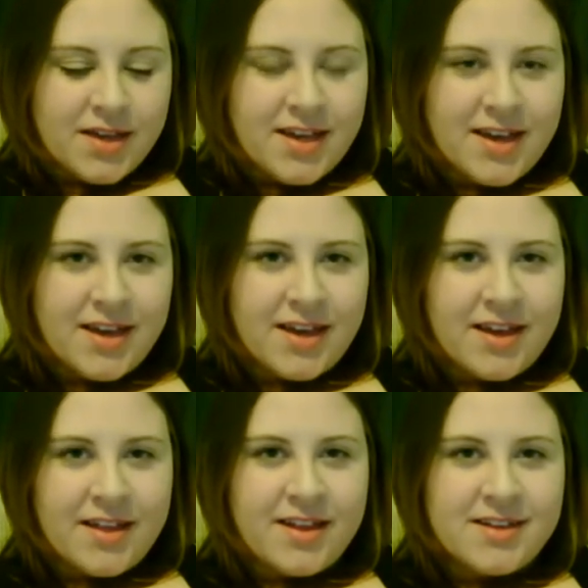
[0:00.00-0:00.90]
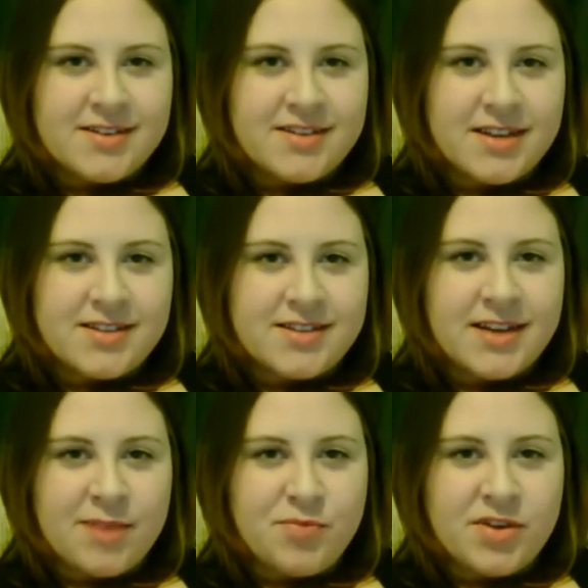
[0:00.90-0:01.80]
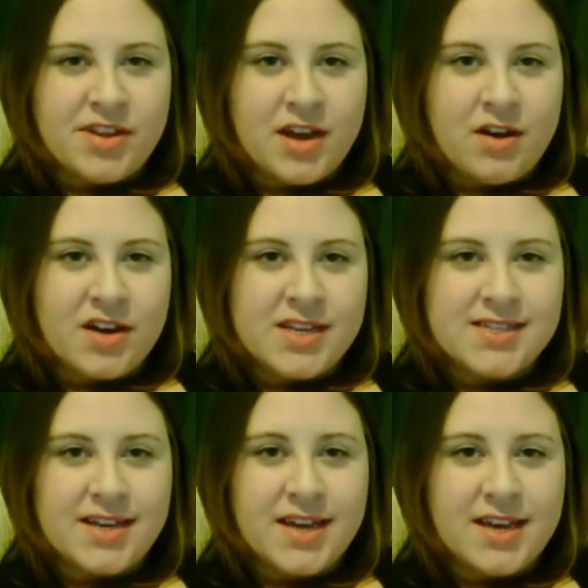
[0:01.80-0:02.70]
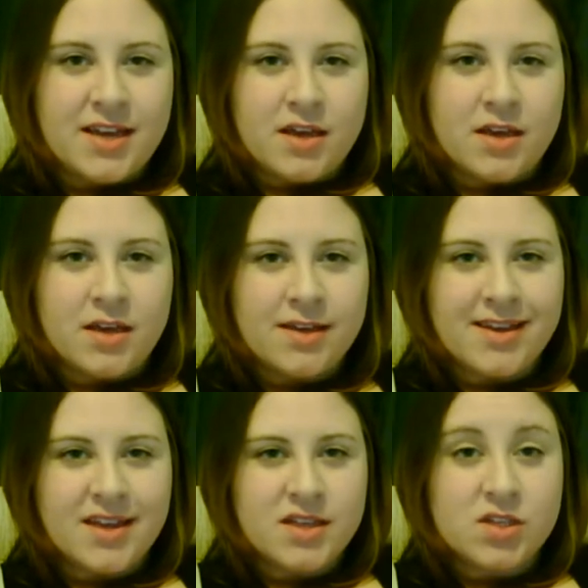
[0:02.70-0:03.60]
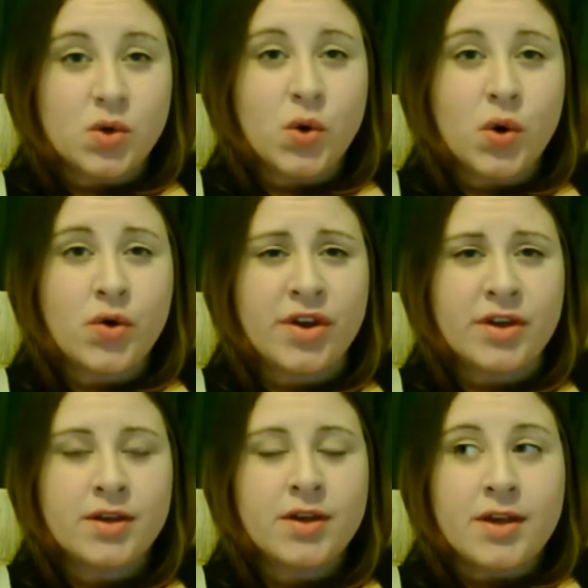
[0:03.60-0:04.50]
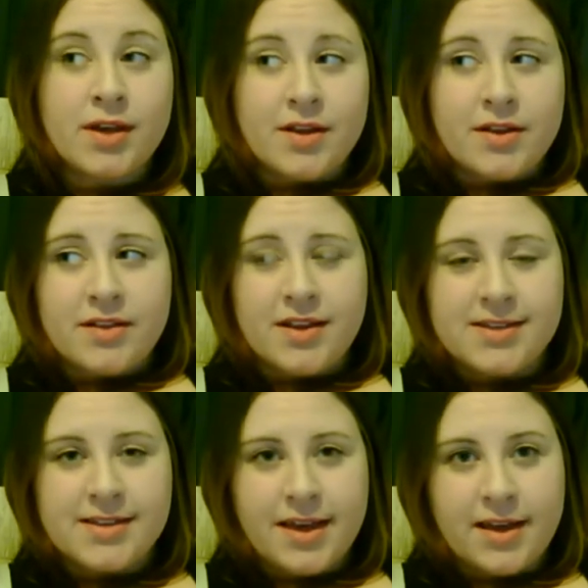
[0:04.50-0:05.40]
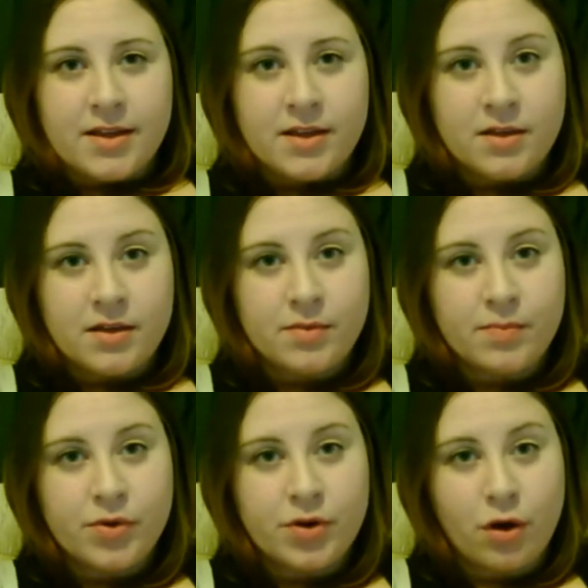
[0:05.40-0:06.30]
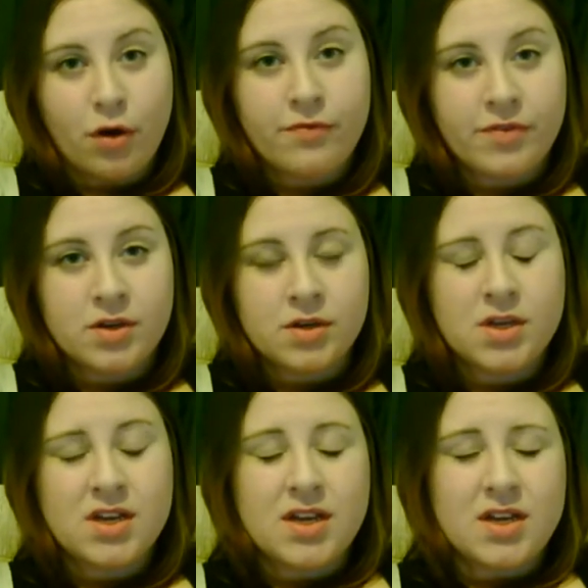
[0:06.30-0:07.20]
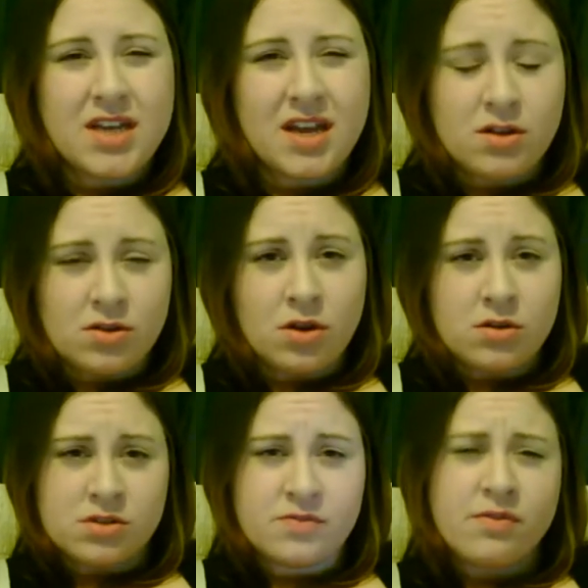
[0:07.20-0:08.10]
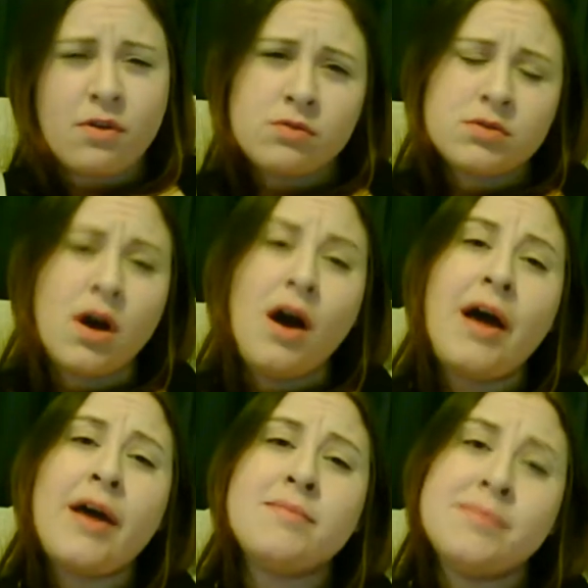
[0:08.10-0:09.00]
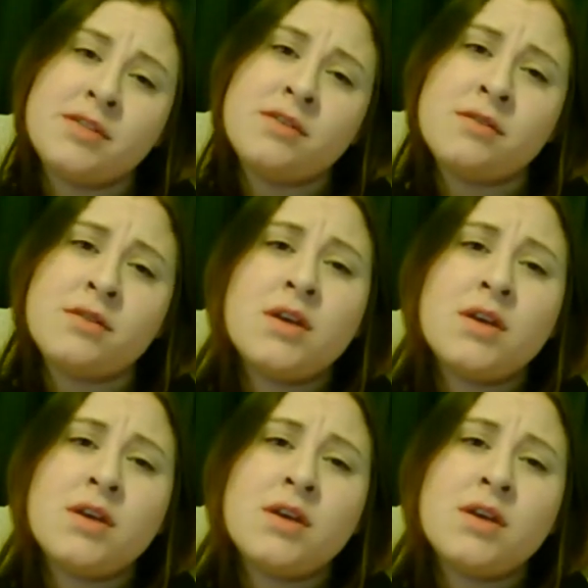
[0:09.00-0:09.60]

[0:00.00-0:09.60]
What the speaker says: Yeah, that tends to happen with RSD. You get sore and things get put off and take lots of long times and